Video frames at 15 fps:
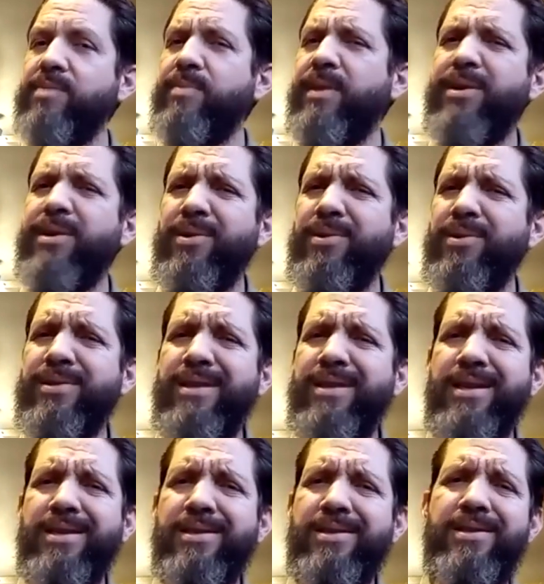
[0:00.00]
materials,
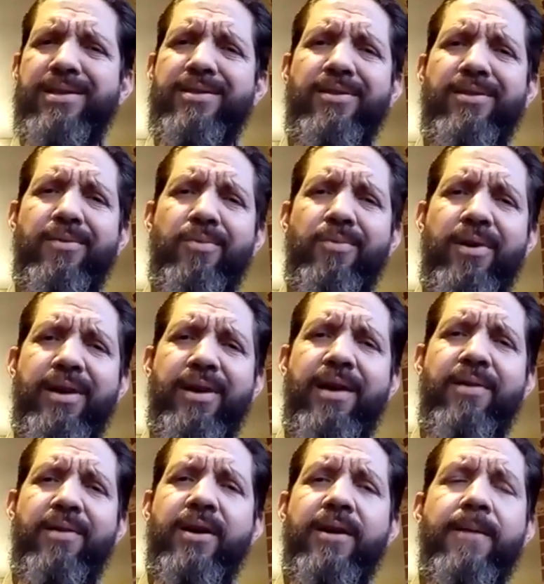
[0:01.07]
things just aren't working
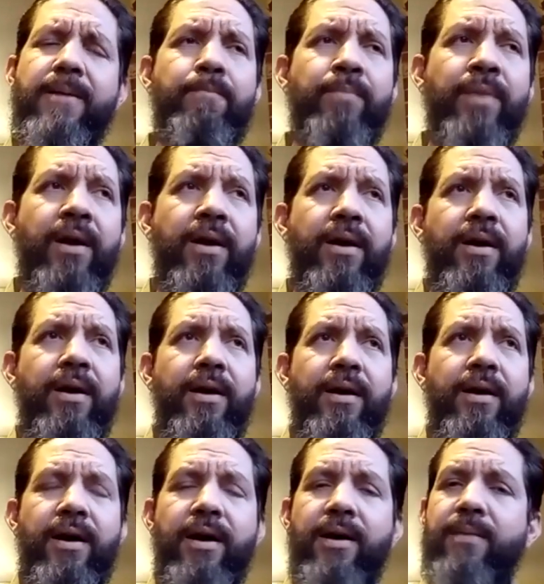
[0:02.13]
out right.
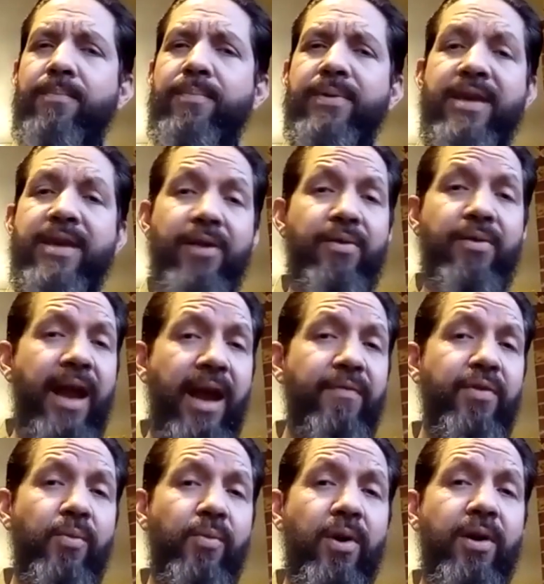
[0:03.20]
But the other
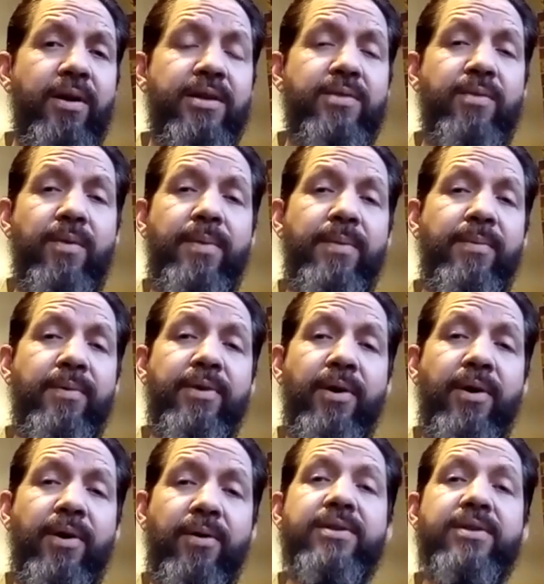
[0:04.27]
half the work is what people
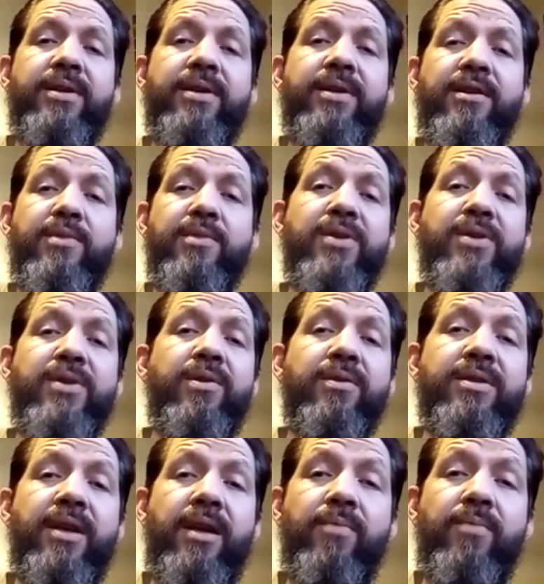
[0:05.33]
don't see, especially
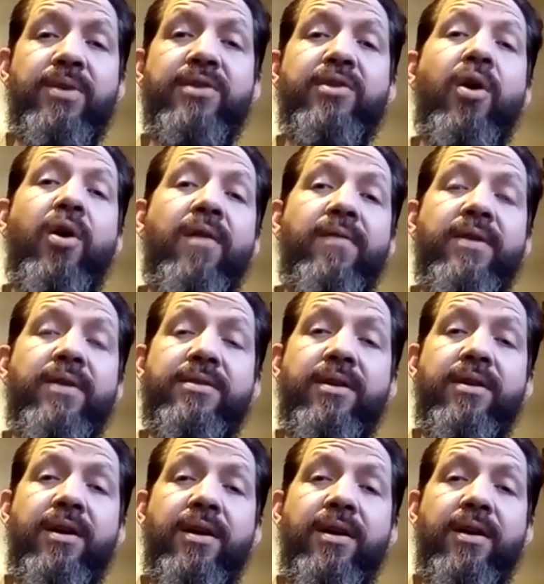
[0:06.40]
don't see, which is the
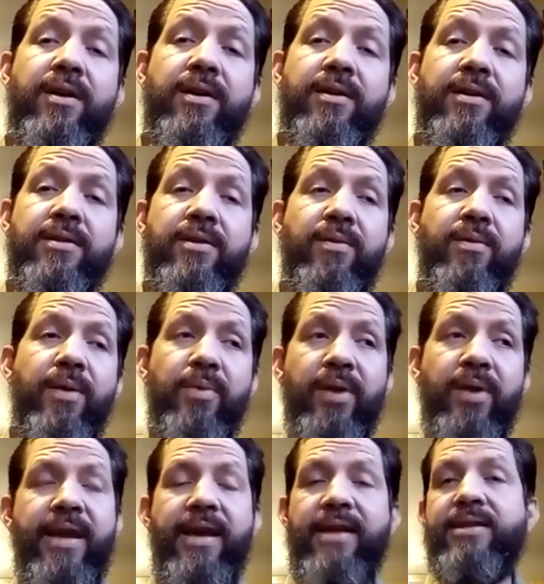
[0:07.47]
harvest. So I
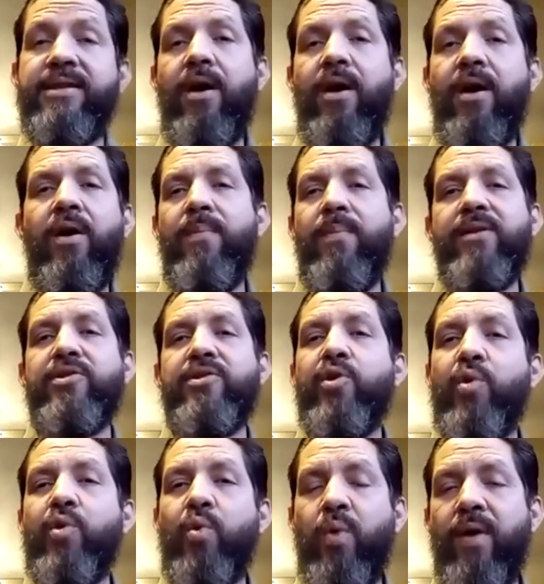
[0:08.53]
really can't say, oh, I made those
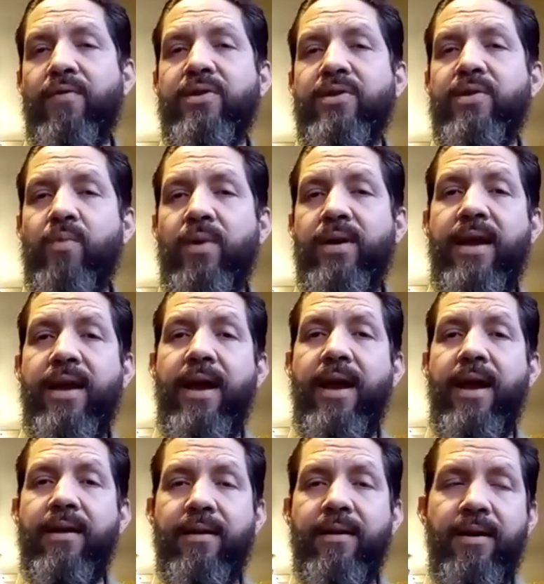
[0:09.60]
2 quivers in one
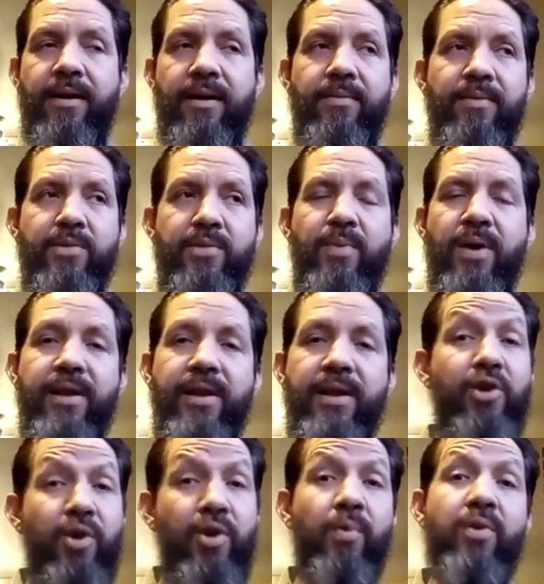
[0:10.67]
day. There's probably like
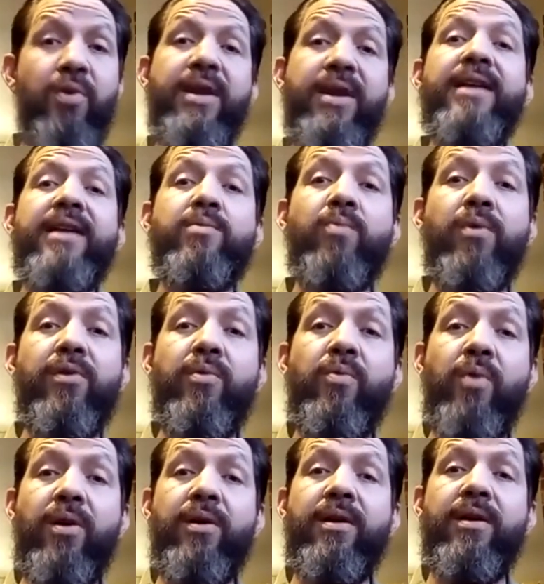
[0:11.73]
2 more days worth of
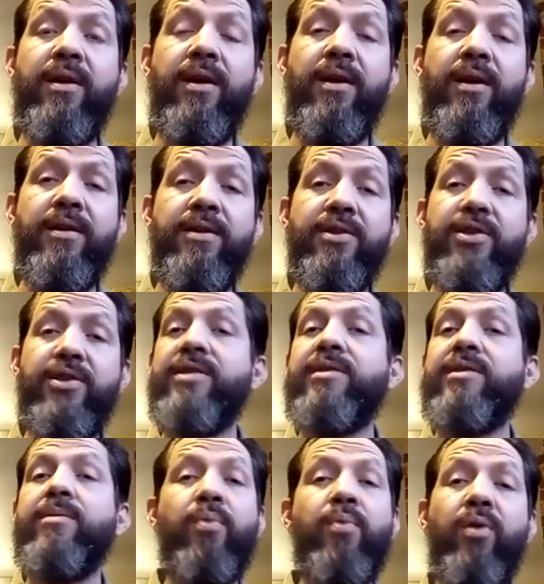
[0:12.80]
work
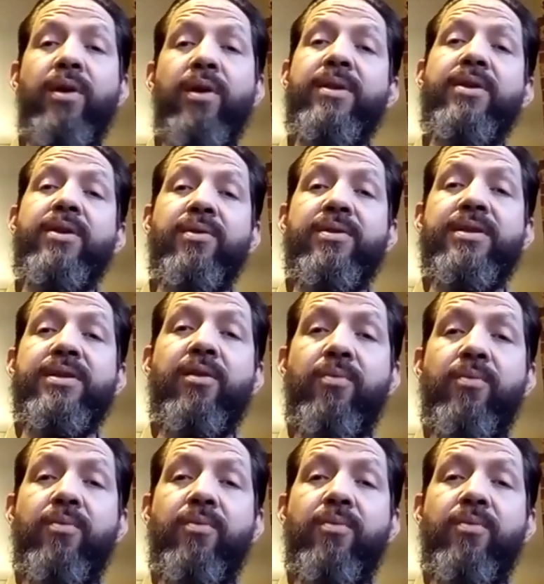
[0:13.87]
just in pulling materials out of the